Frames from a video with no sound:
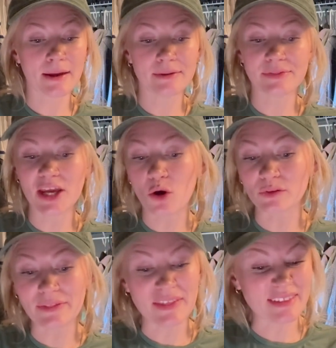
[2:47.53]
The
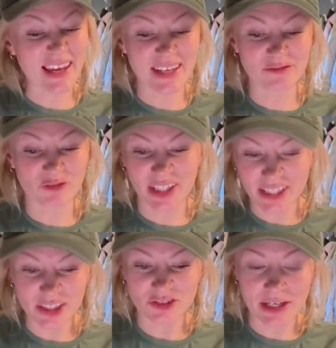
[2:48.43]
only things I can really
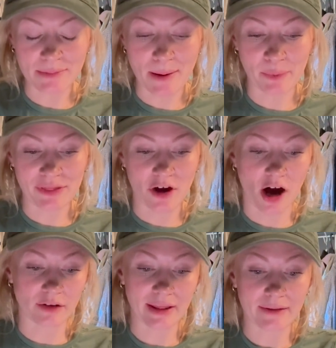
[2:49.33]
usually come up with
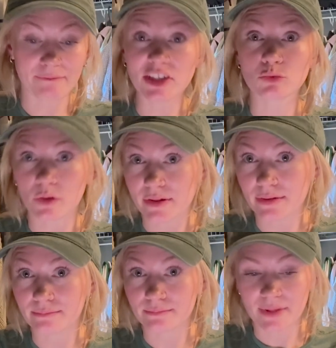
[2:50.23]
are like visuals
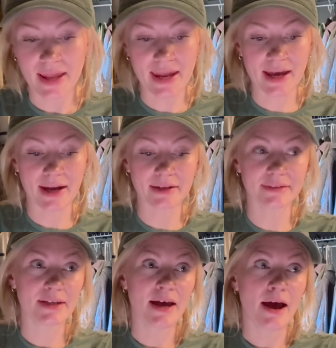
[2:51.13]
and